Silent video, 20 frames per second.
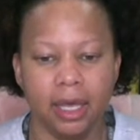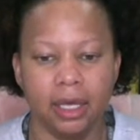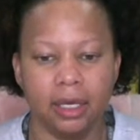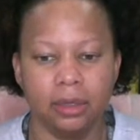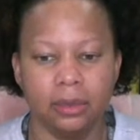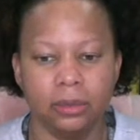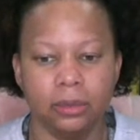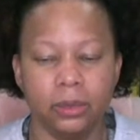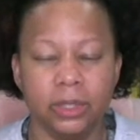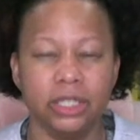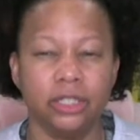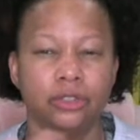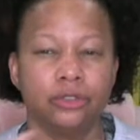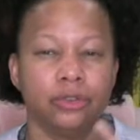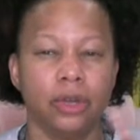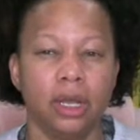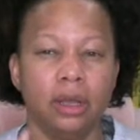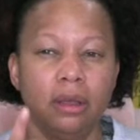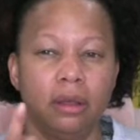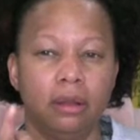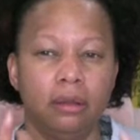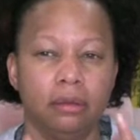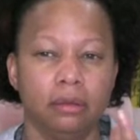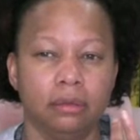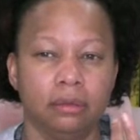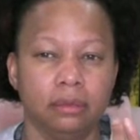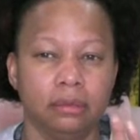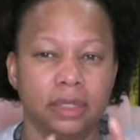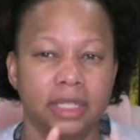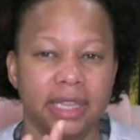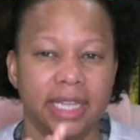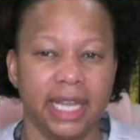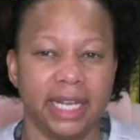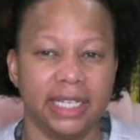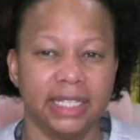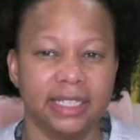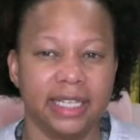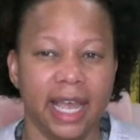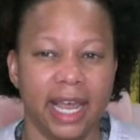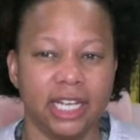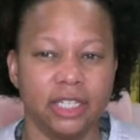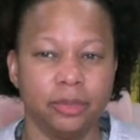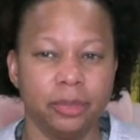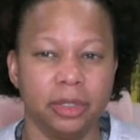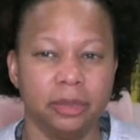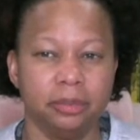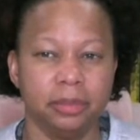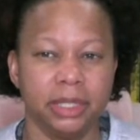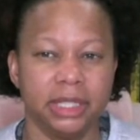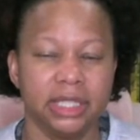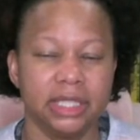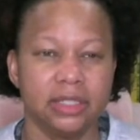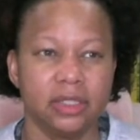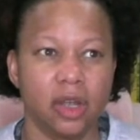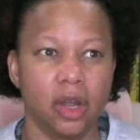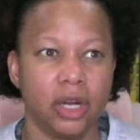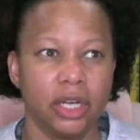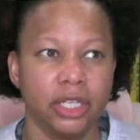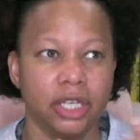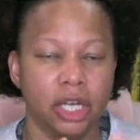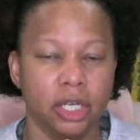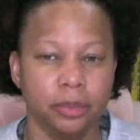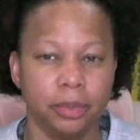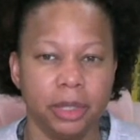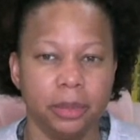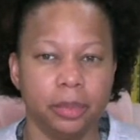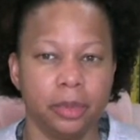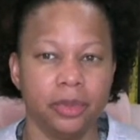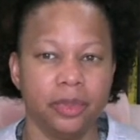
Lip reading: we struggle with that attachment because our young people